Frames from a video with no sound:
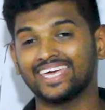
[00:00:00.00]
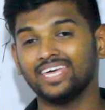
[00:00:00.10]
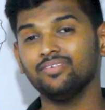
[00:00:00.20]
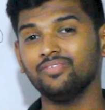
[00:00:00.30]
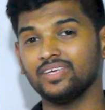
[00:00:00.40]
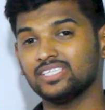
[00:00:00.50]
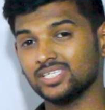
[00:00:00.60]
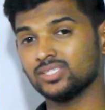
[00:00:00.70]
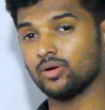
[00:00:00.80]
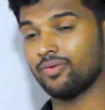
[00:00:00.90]
Key
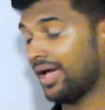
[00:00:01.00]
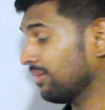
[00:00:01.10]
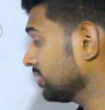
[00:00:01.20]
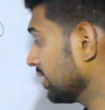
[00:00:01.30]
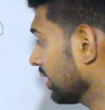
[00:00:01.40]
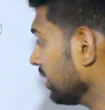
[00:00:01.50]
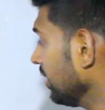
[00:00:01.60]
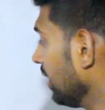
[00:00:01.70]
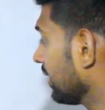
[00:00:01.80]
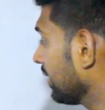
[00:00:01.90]
features of hamstring:
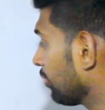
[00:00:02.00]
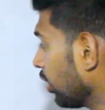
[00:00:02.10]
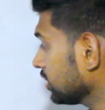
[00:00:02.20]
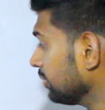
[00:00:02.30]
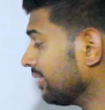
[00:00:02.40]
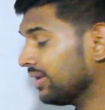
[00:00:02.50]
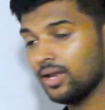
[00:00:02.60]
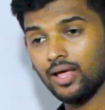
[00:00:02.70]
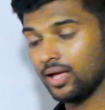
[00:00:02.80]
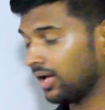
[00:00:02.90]
the proximal
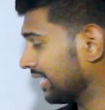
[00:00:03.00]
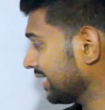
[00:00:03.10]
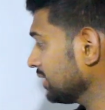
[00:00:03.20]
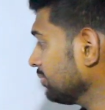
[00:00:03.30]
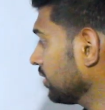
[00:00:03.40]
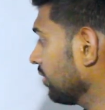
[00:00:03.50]
attachment